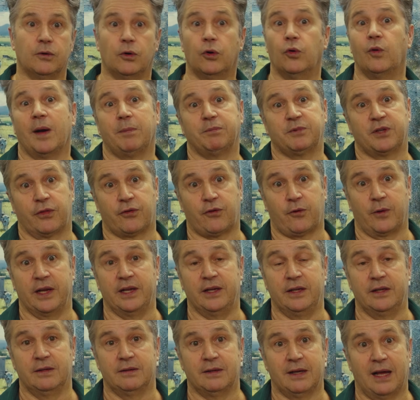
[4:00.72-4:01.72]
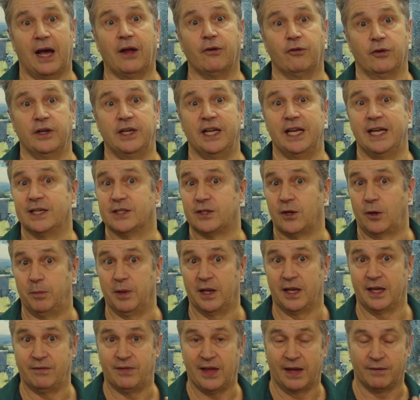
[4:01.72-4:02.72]
or up to 300 years, I
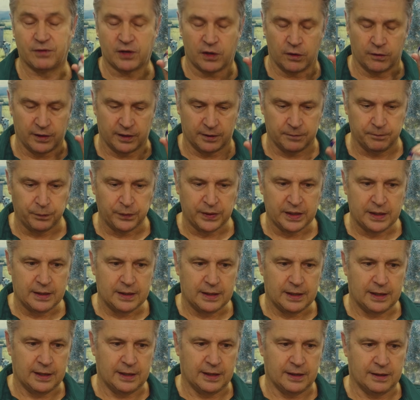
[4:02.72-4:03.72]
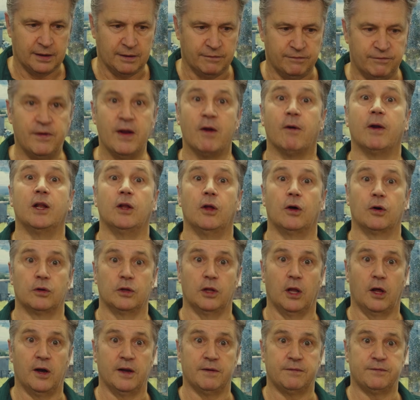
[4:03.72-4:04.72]
believe. They've got a very long
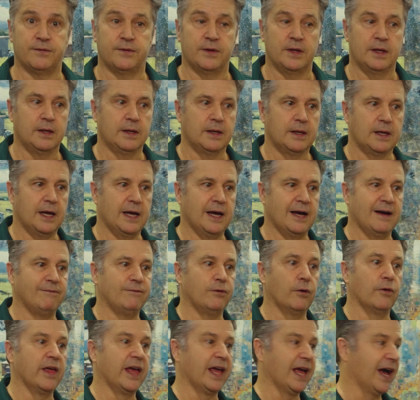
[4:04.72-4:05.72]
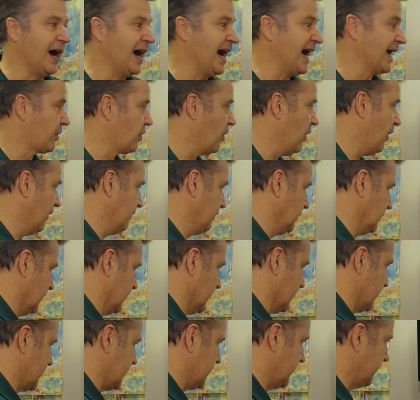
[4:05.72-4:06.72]
life for their
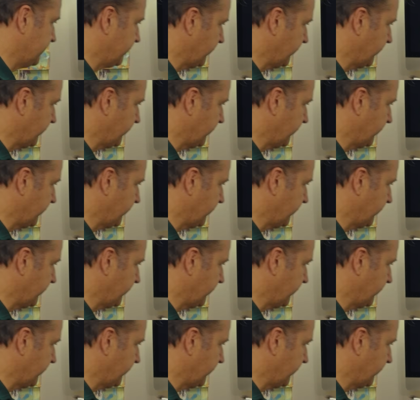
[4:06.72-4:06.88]
archivalness.